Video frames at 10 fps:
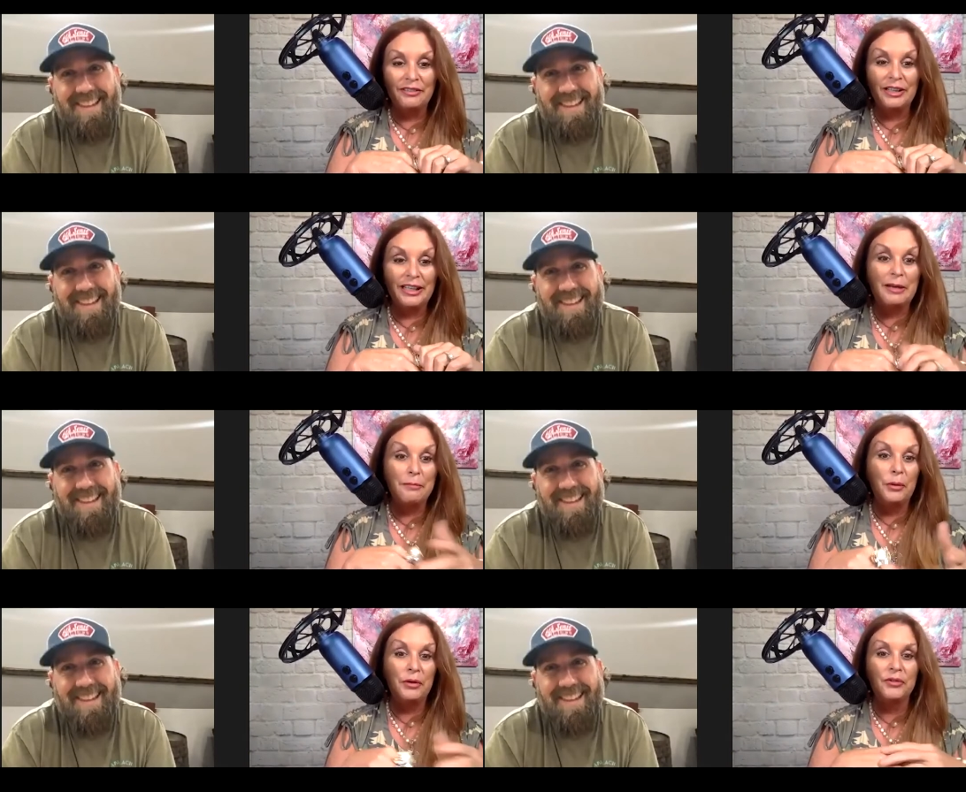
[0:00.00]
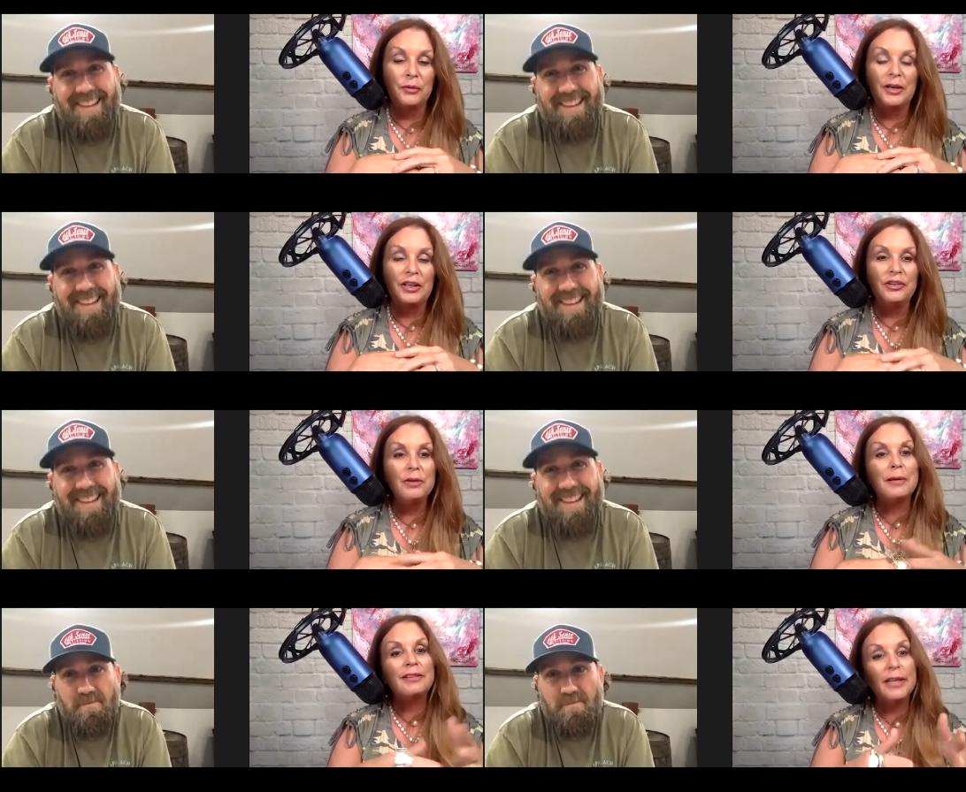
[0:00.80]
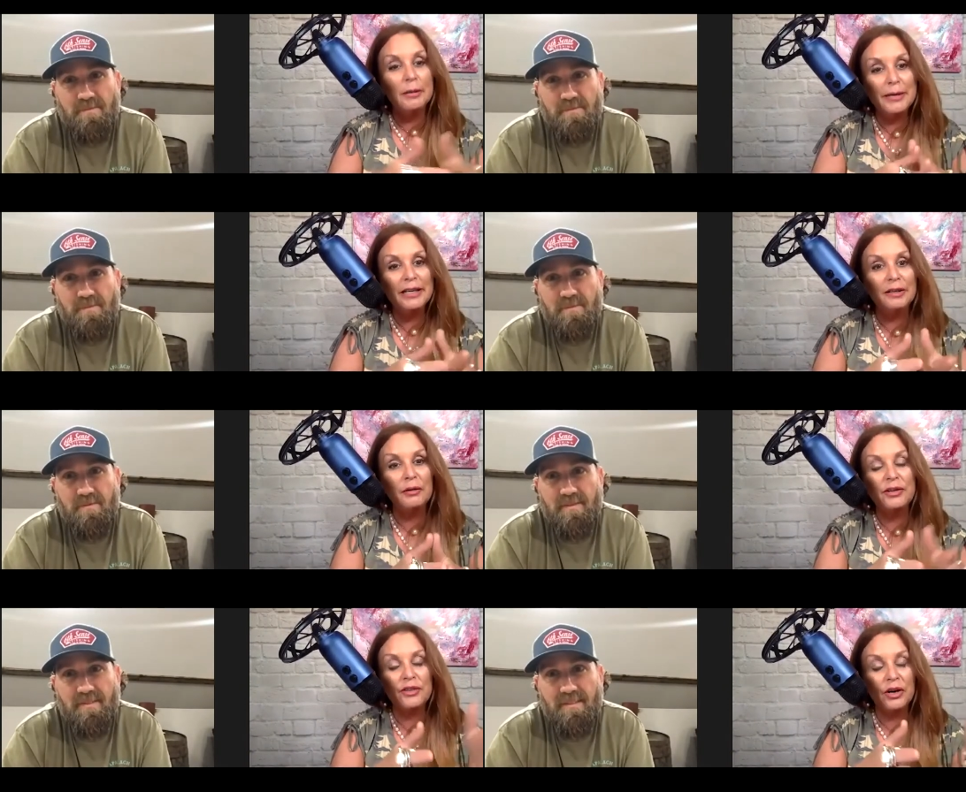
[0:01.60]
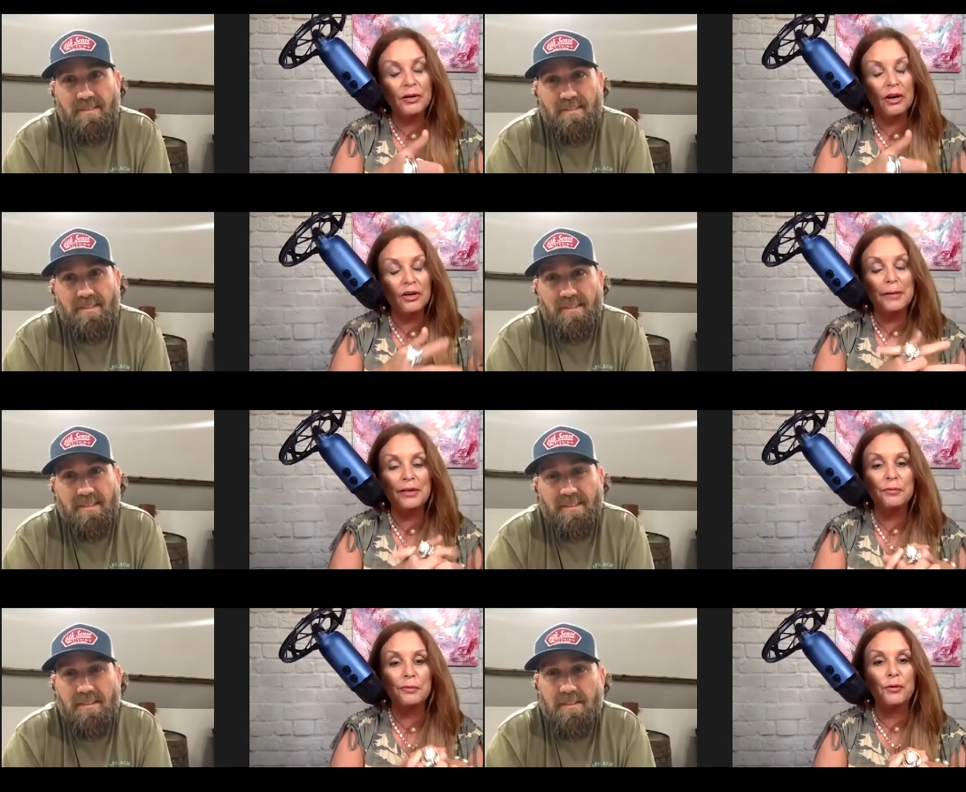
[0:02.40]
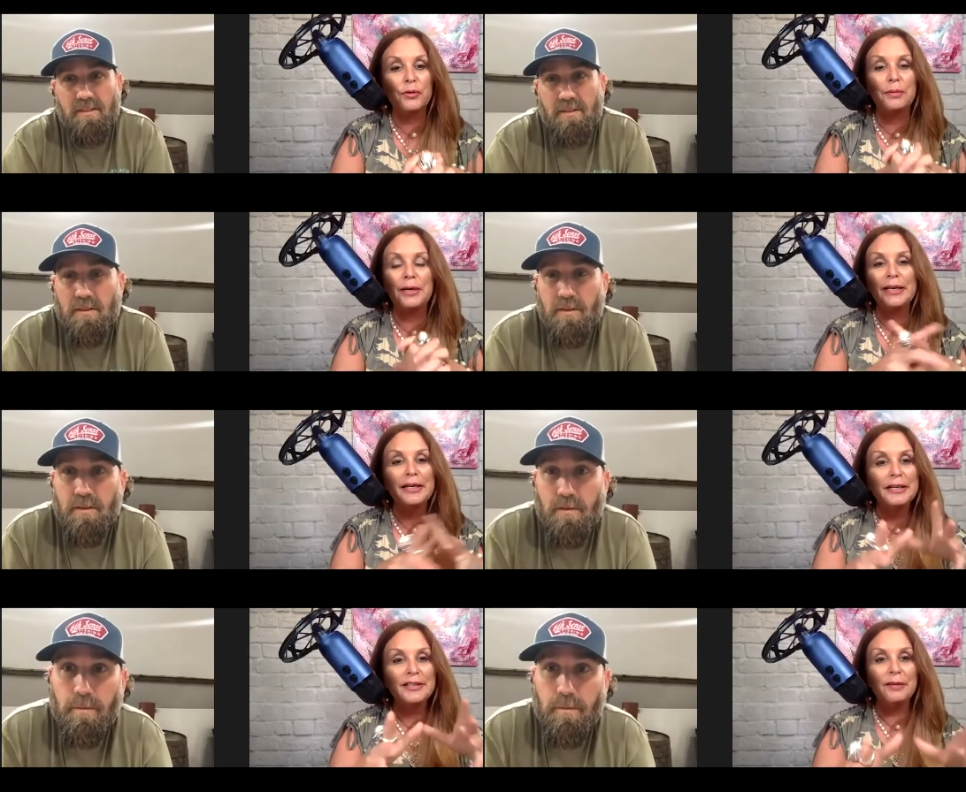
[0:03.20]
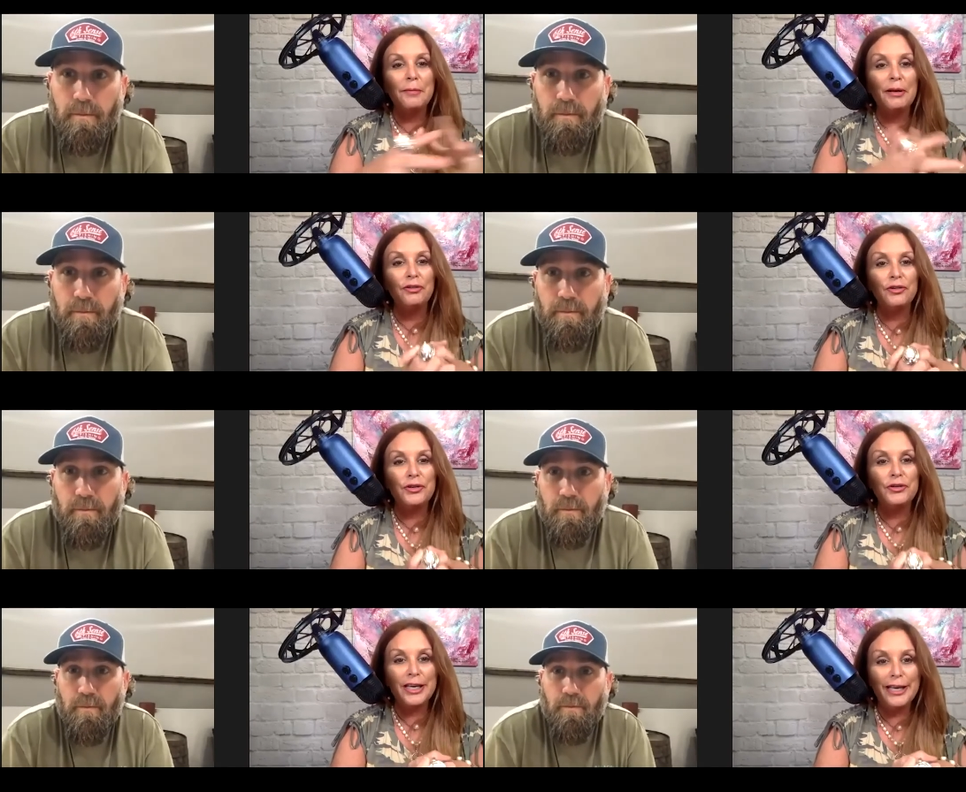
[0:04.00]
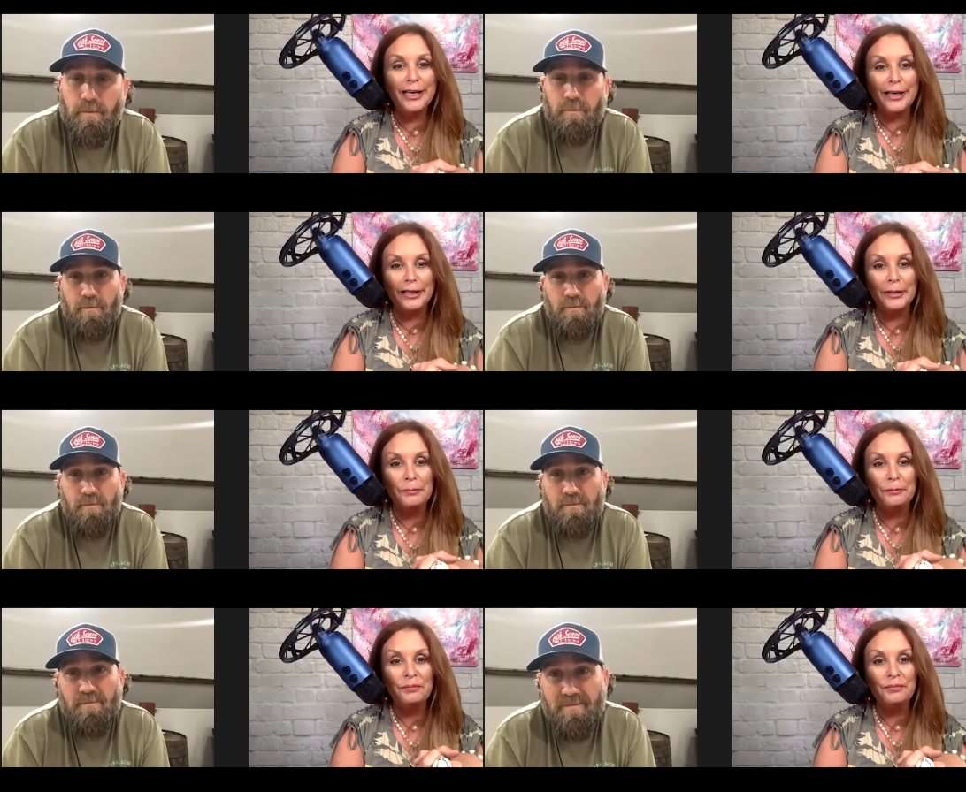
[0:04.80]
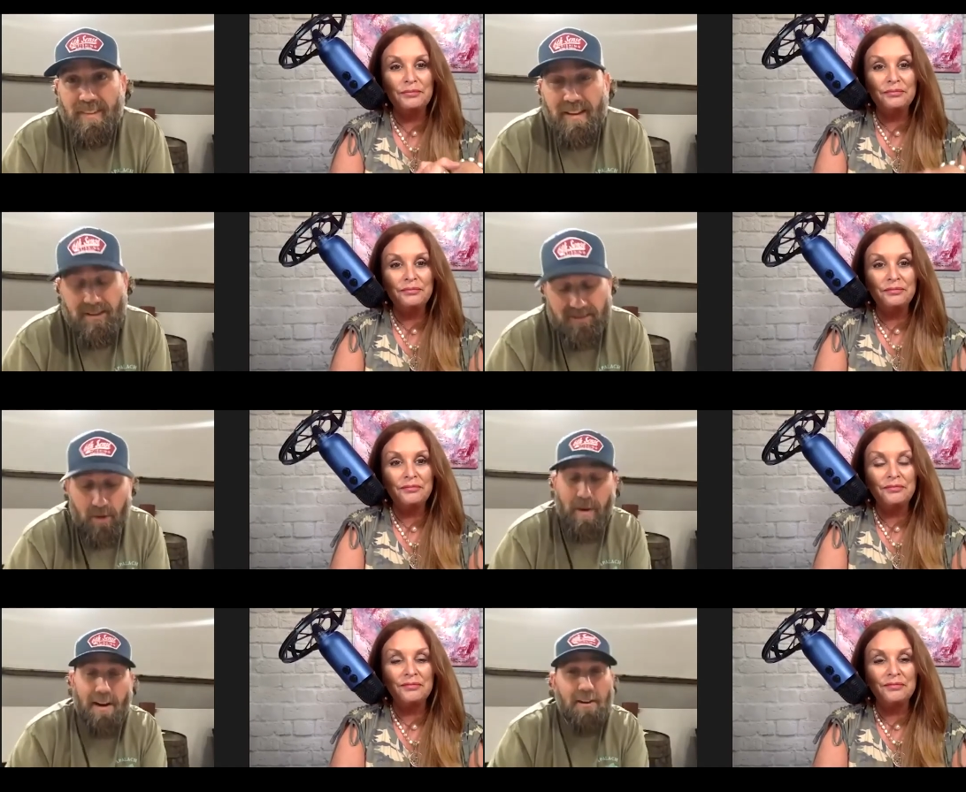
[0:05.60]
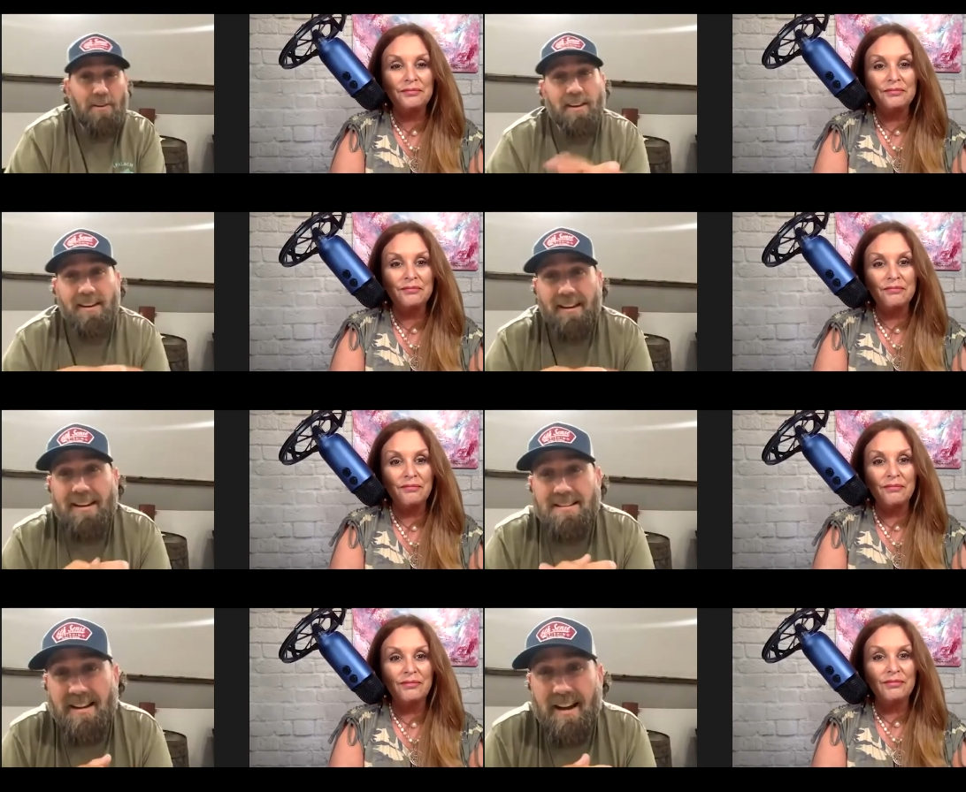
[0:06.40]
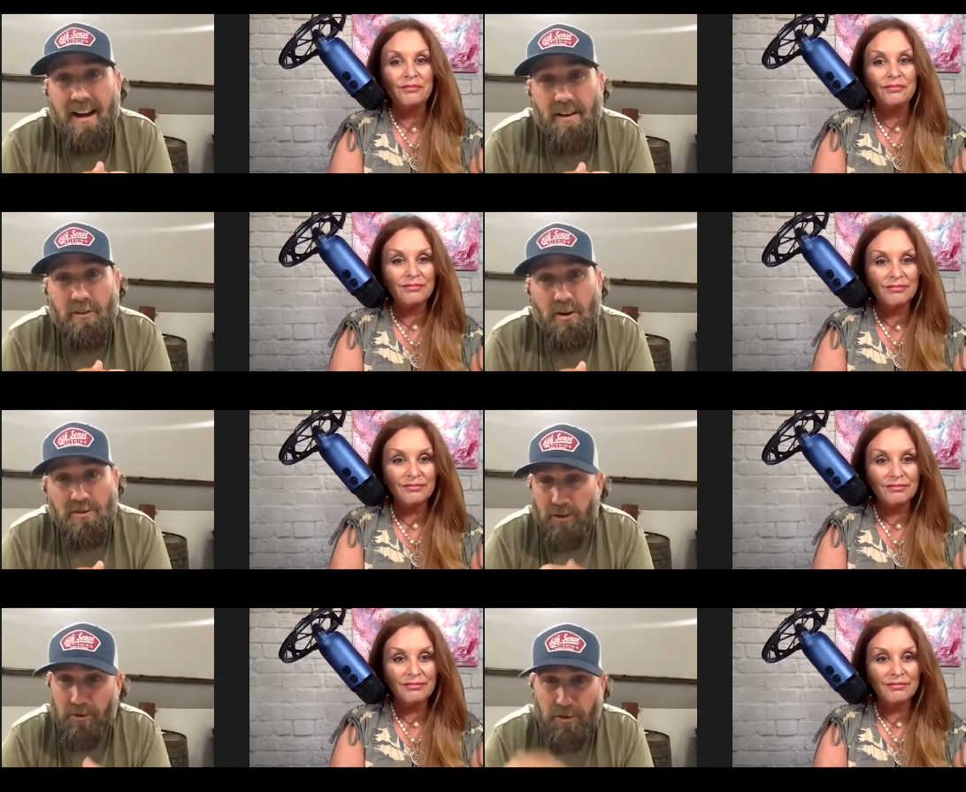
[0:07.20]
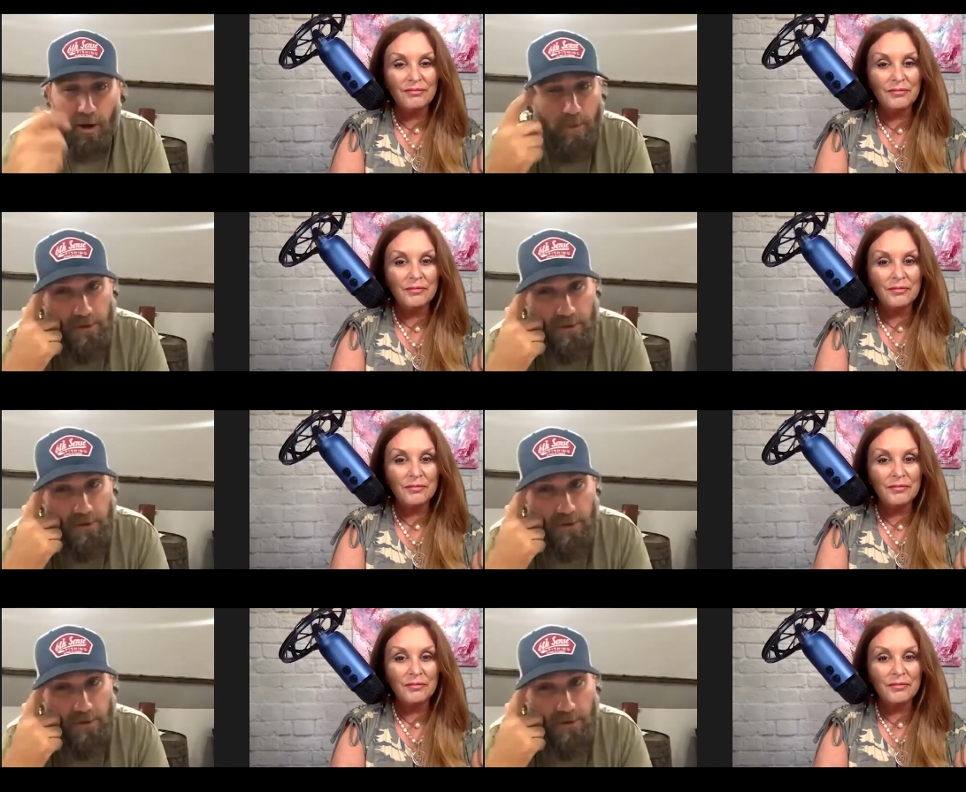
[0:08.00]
Speaker 1: really important for what you do. But tell me, uh, we started talked about this before the break. Tell me about your new gig.
Speaker 2: So my new gig is uh, there's a new tournament